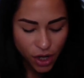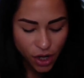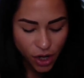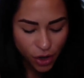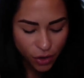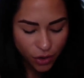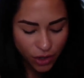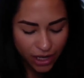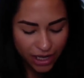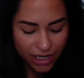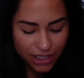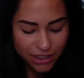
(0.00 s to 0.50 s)

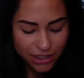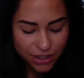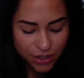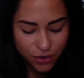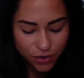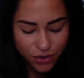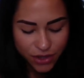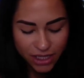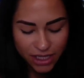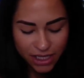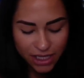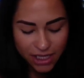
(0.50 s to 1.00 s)
Okay,
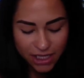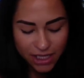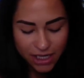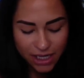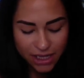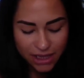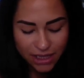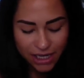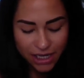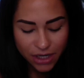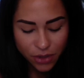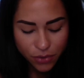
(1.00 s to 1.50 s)
so
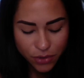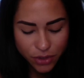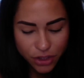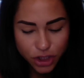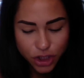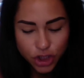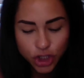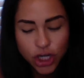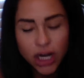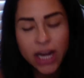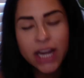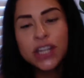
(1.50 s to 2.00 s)
then
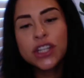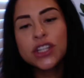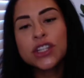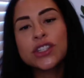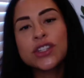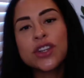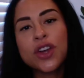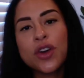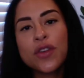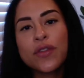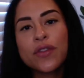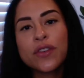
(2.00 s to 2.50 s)
language changes
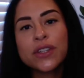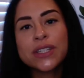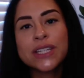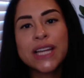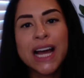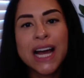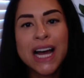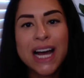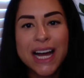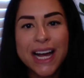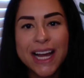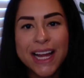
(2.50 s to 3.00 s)
over
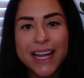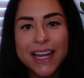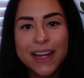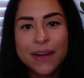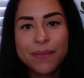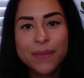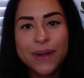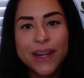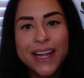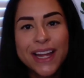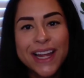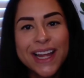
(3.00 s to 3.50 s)

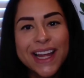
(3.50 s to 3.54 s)
time.